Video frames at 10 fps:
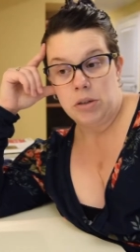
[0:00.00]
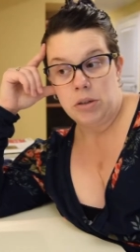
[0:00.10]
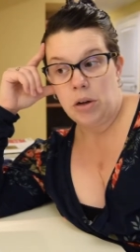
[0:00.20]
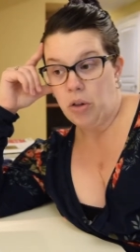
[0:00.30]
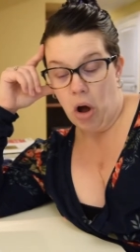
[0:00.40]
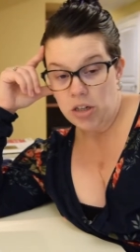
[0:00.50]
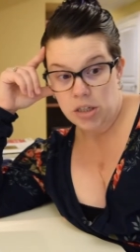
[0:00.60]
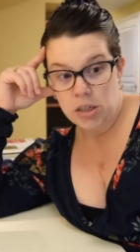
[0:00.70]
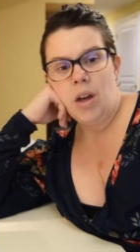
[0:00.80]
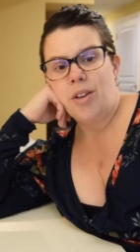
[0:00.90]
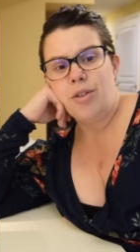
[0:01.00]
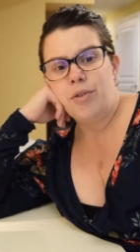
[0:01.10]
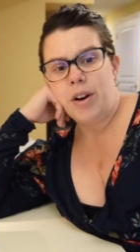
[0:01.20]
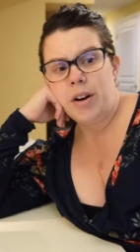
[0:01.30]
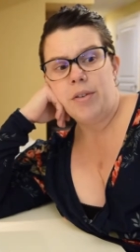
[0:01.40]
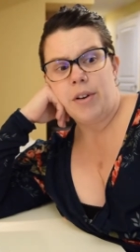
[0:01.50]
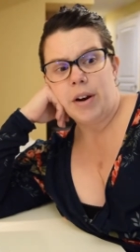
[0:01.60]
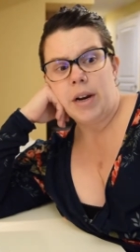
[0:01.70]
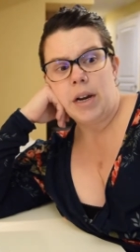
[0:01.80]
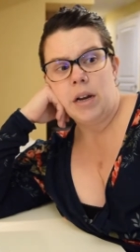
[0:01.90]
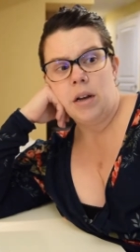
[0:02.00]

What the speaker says: a lot. Yeah, they're very, very